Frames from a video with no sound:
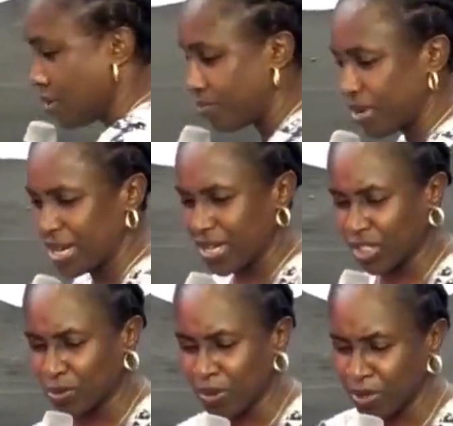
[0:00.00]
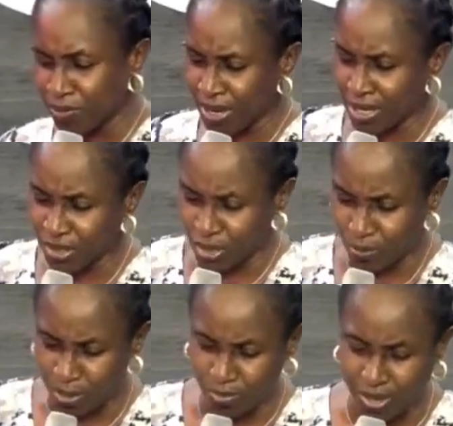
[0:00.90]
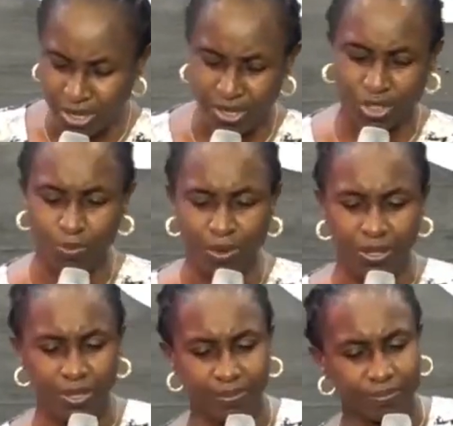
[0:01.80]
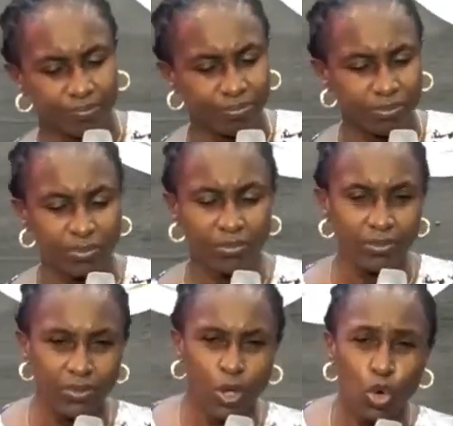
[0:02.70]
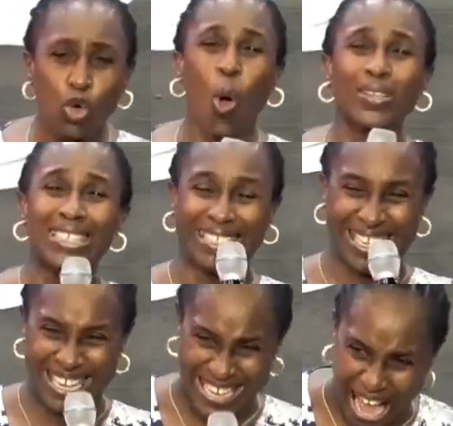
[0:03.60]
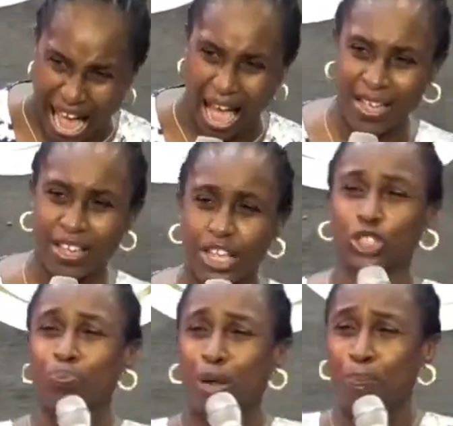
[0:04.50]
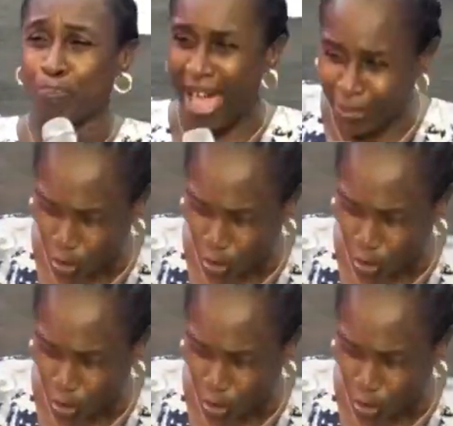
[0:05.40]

Pray in the spirit, pray in the spirit, pray in the spirit. God is eager, He's prepared